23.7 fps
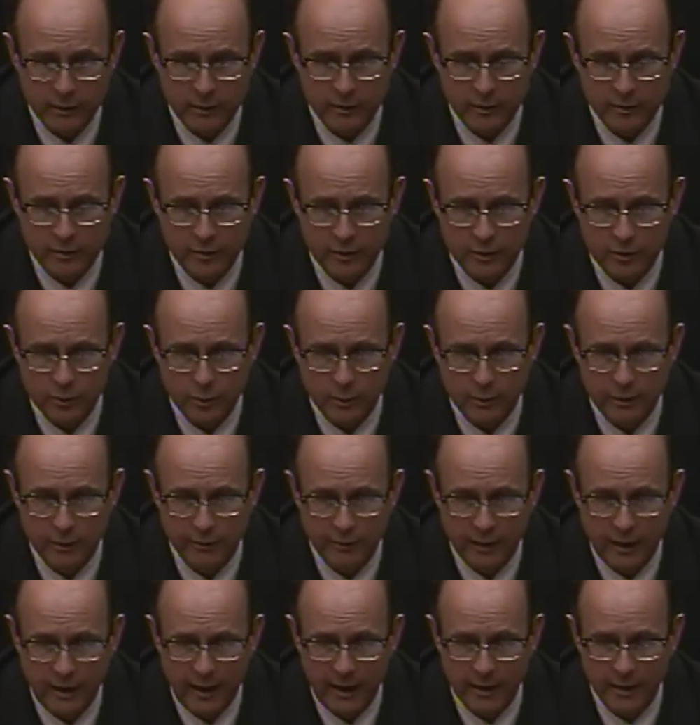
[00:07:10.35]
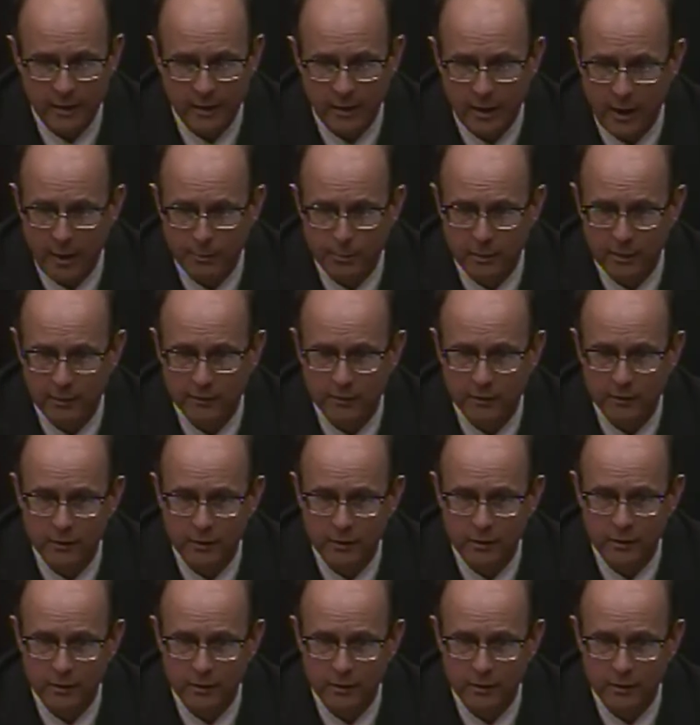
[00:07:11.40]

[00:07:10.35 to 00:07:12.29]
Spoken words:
constituent if they had a copy of